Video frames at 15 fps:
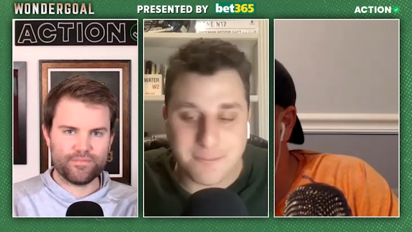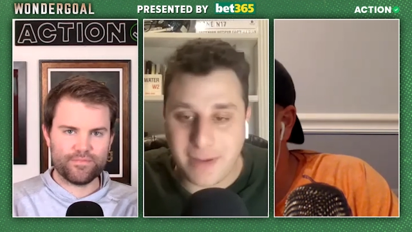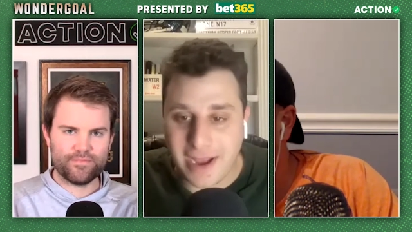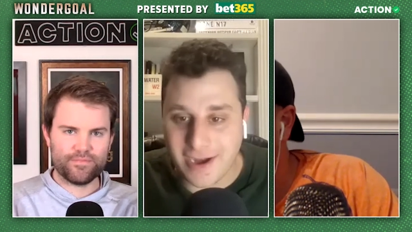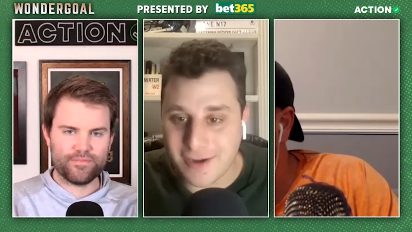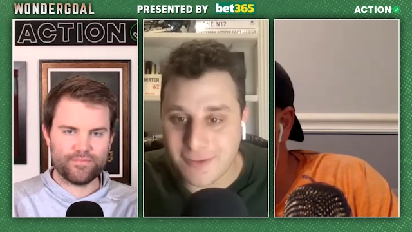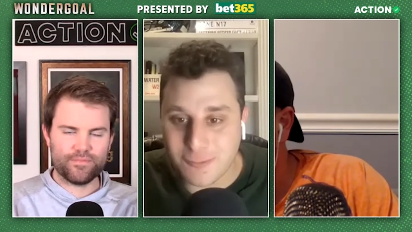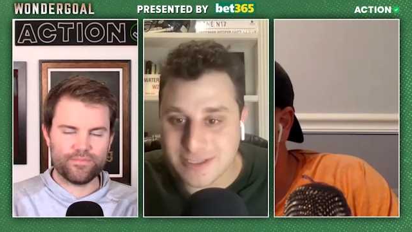
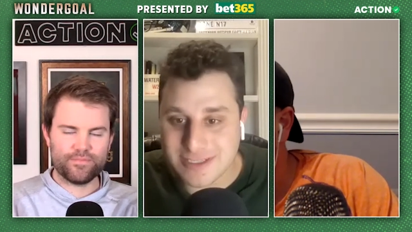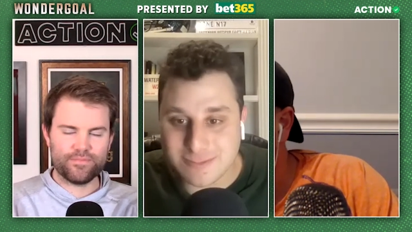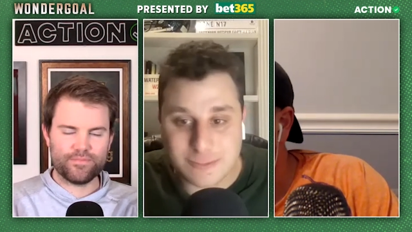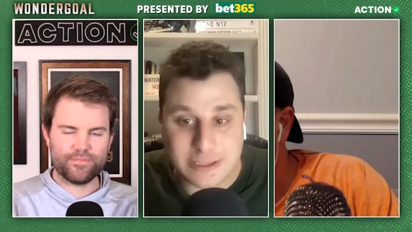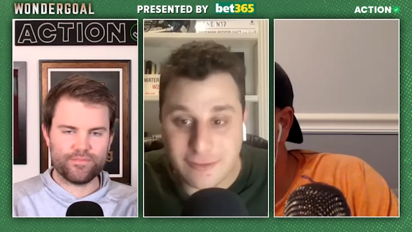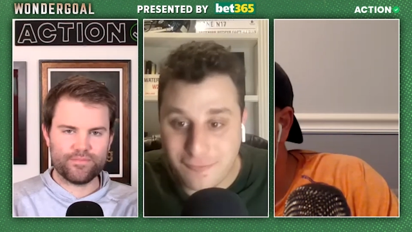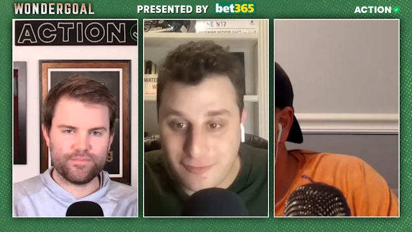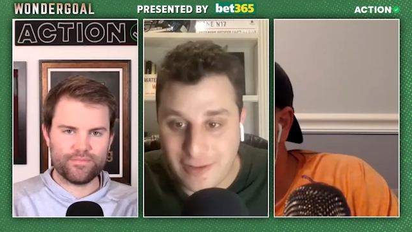Speaker 1: Bayern was
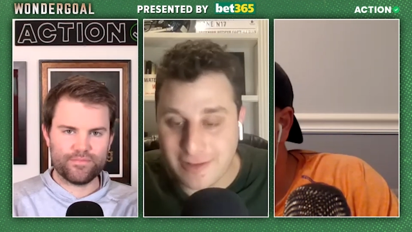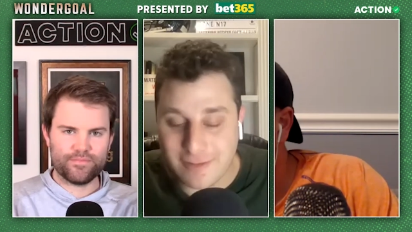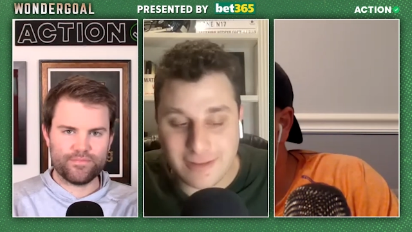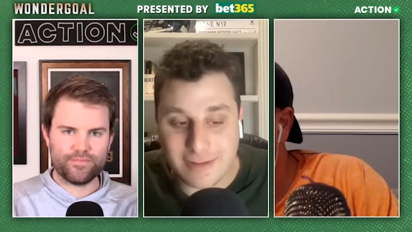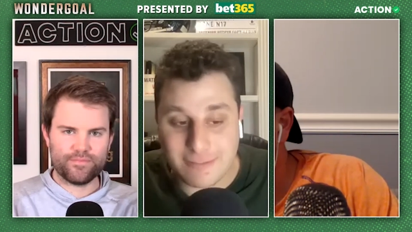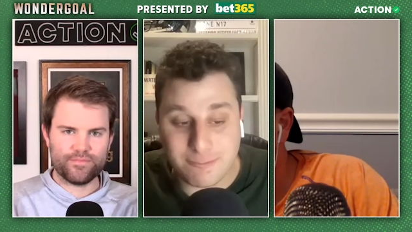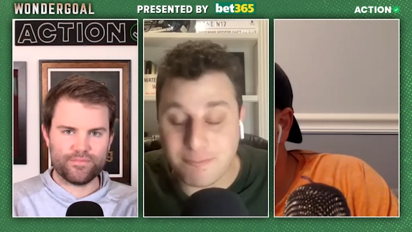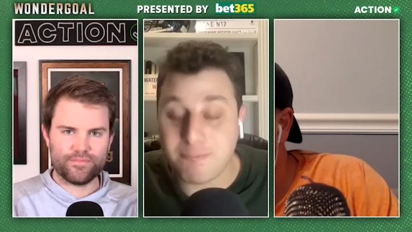def-
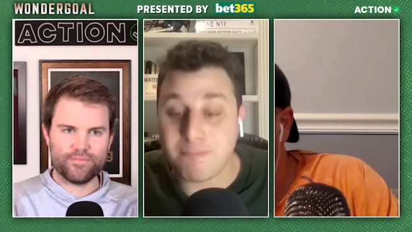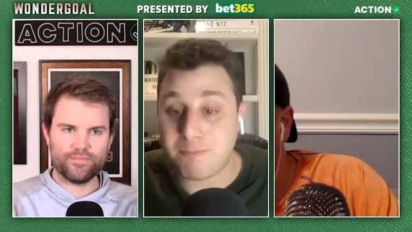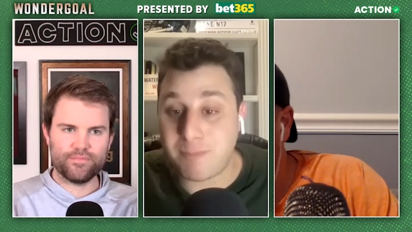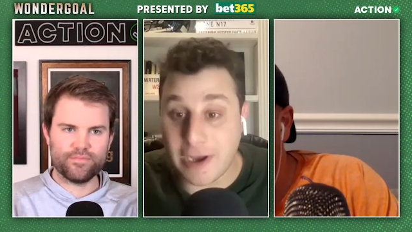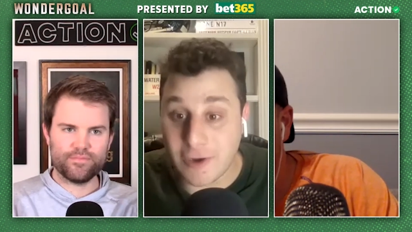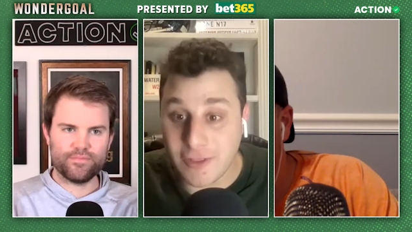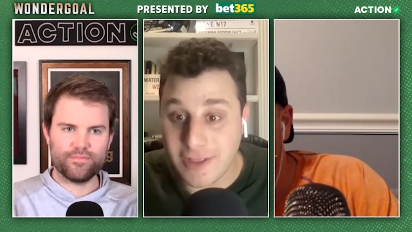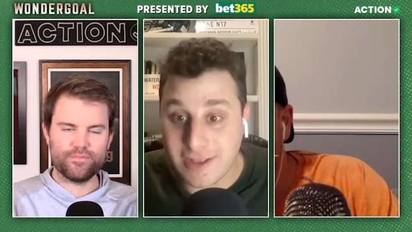like
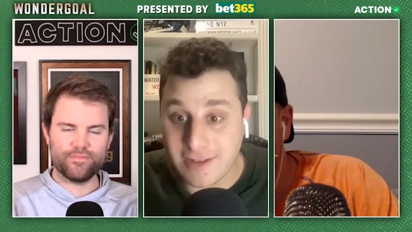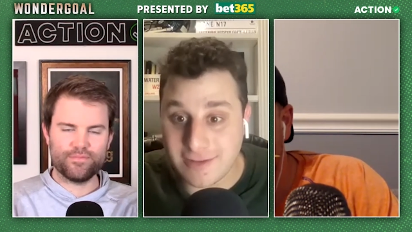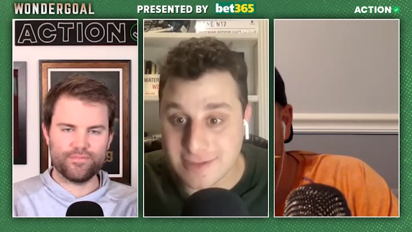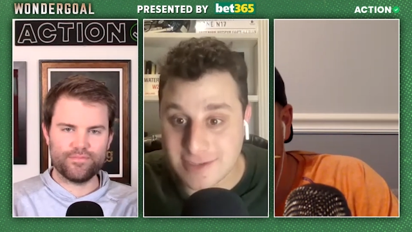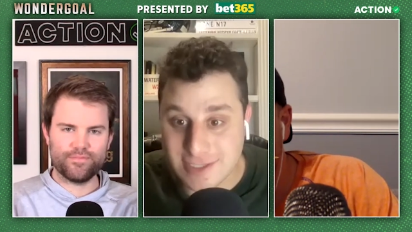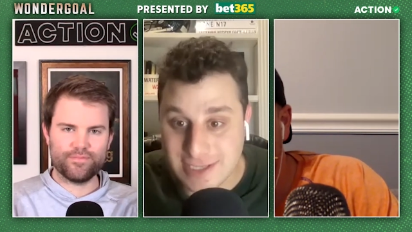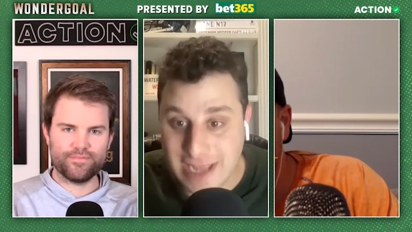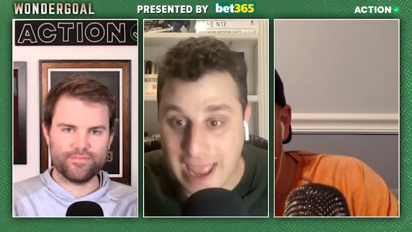barely
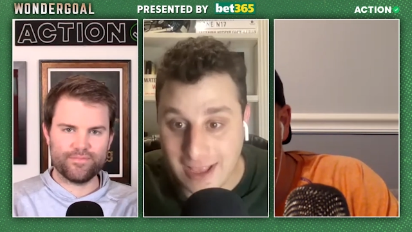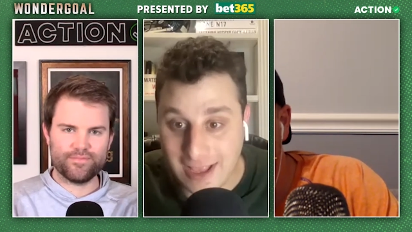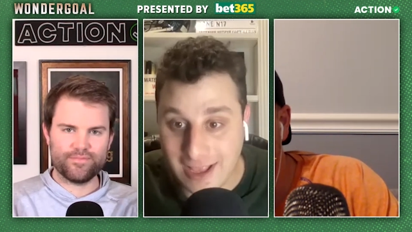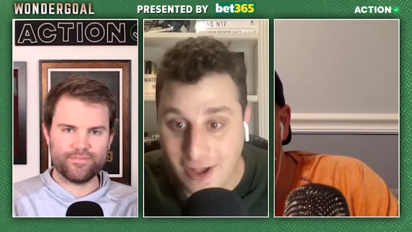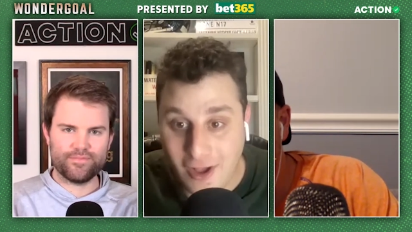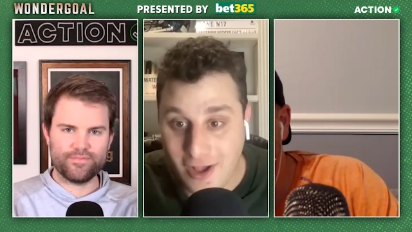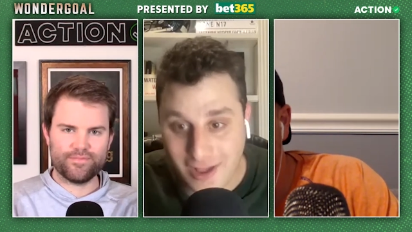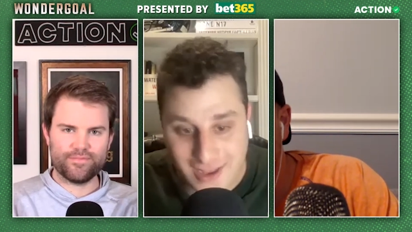
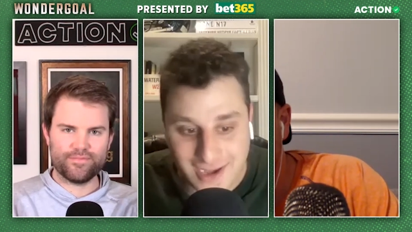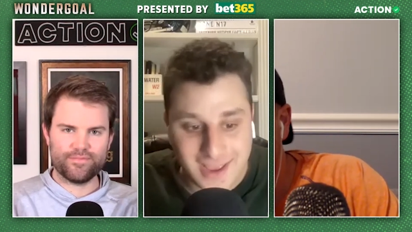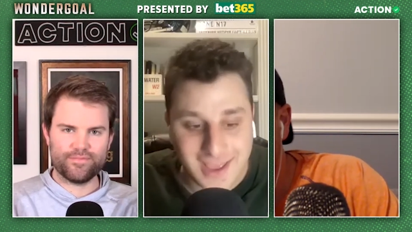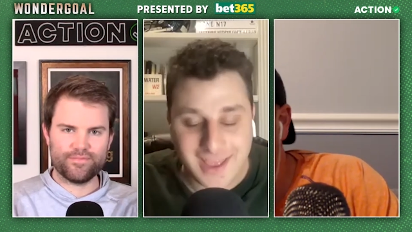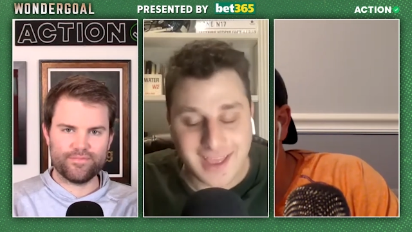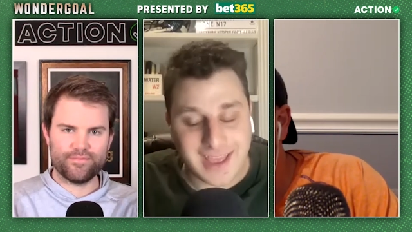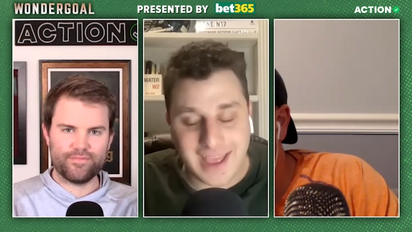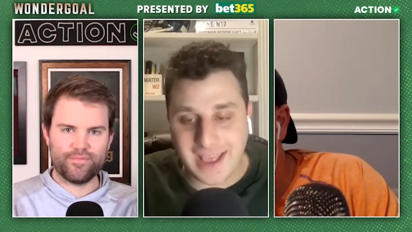hanging on.
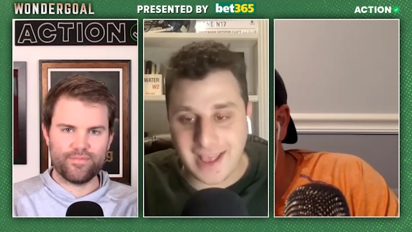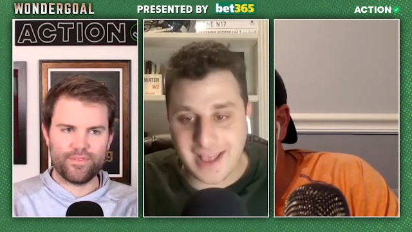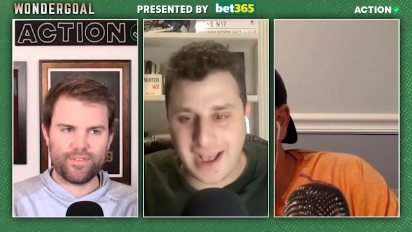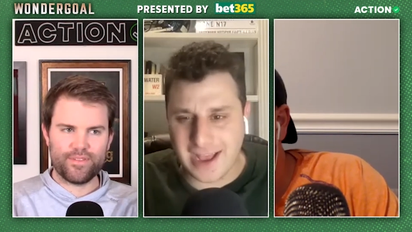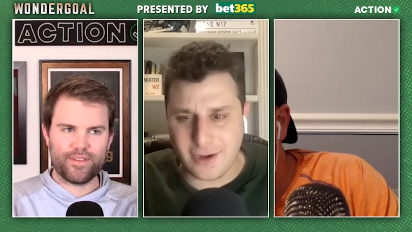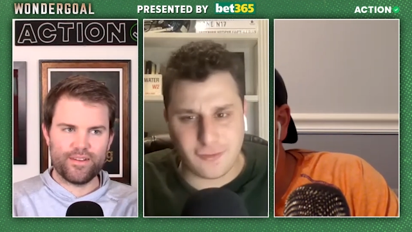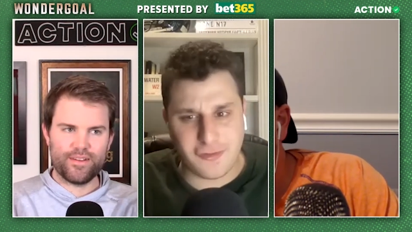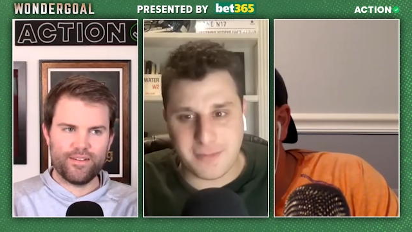
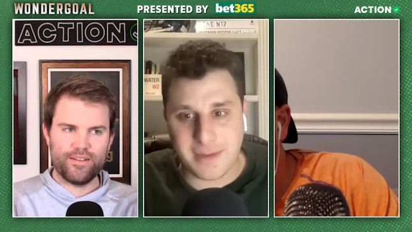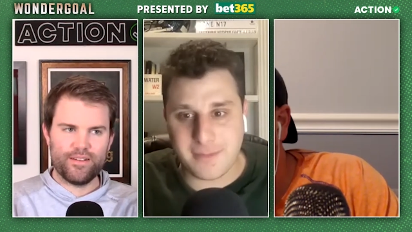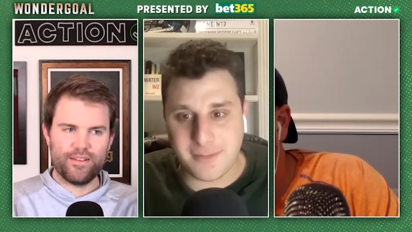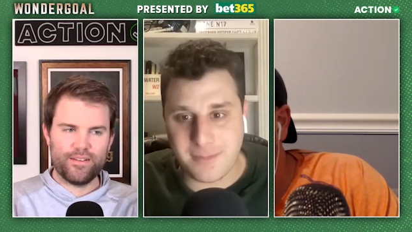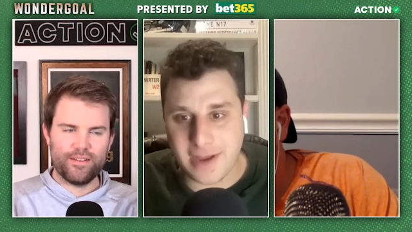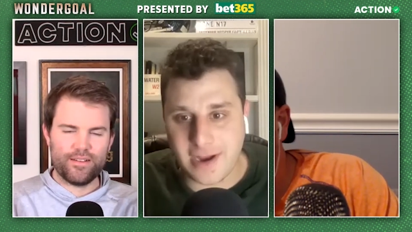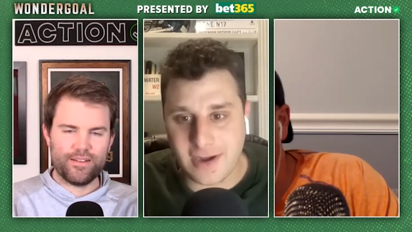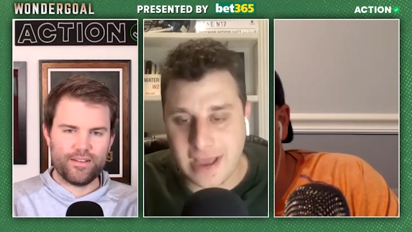I don't remember
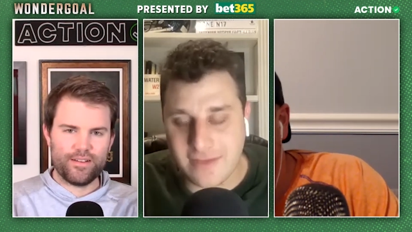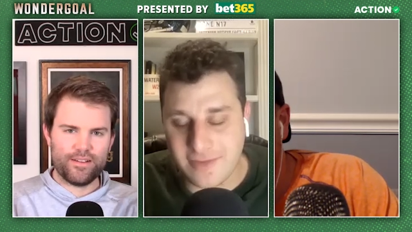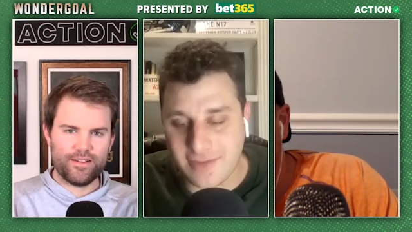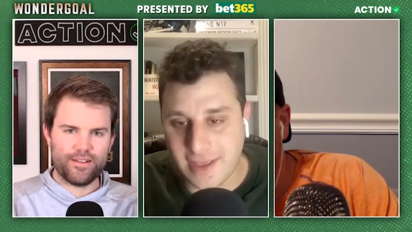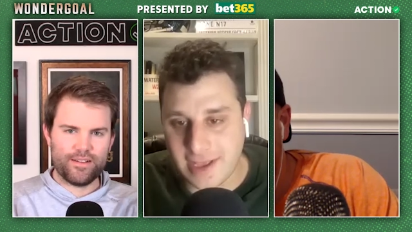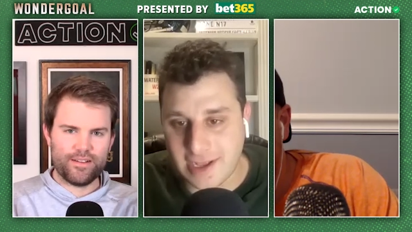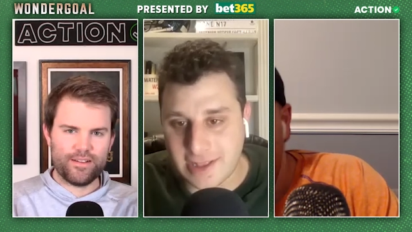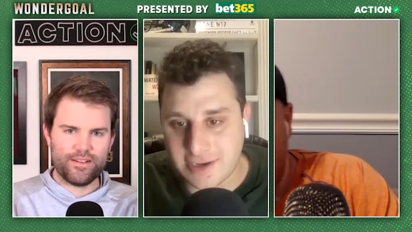Bayern having
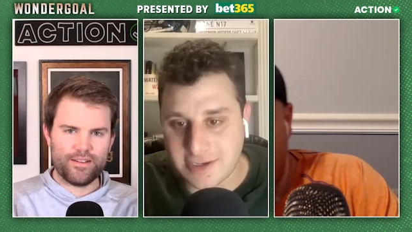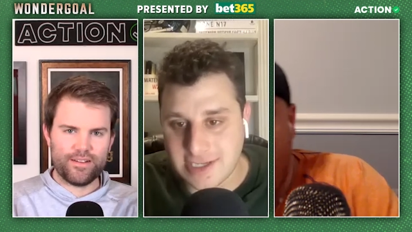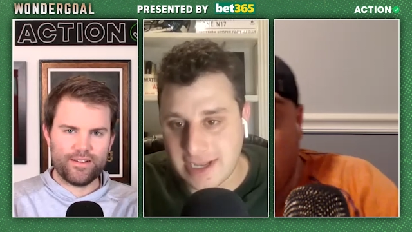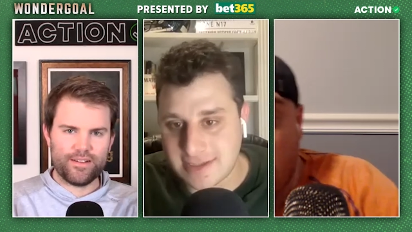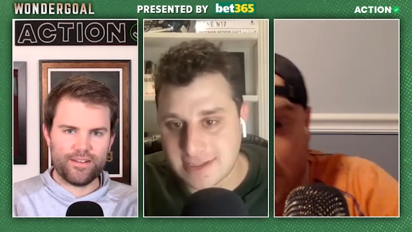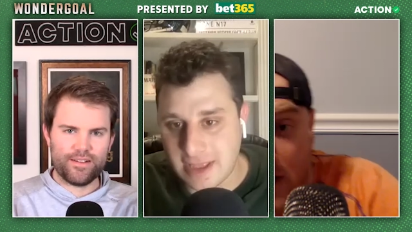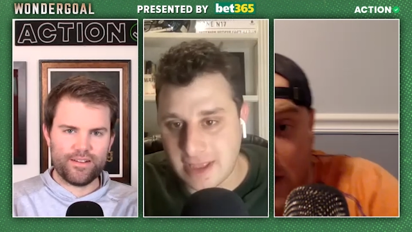like a clear. I know. I was,